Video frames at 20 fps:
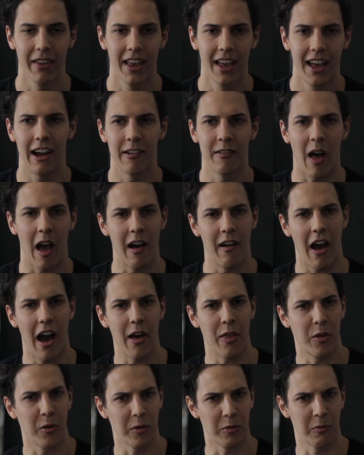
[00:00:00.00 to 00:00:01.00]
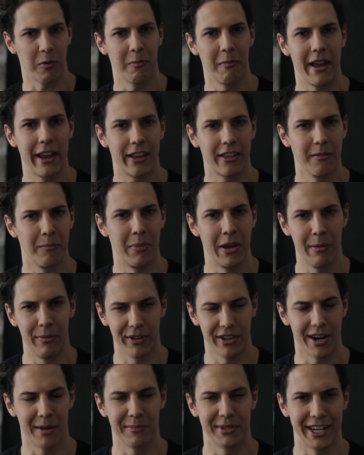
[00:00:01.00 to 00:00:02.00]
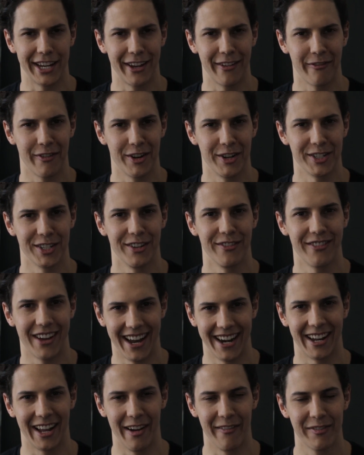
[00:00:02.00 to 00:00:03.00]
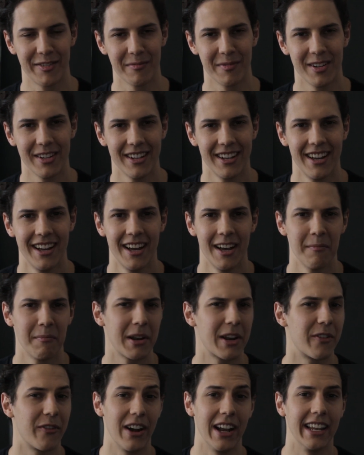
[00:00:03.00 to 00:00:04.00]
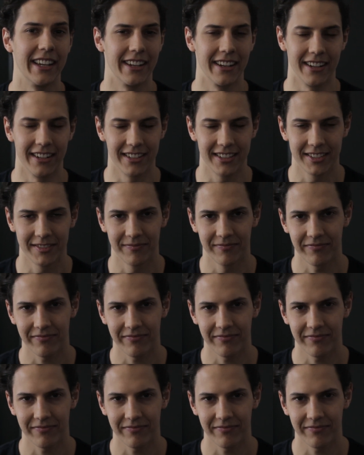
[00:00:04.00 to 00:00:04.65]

I thought it would make the people that I'm taking photos of uncomfortable, but it really didn't.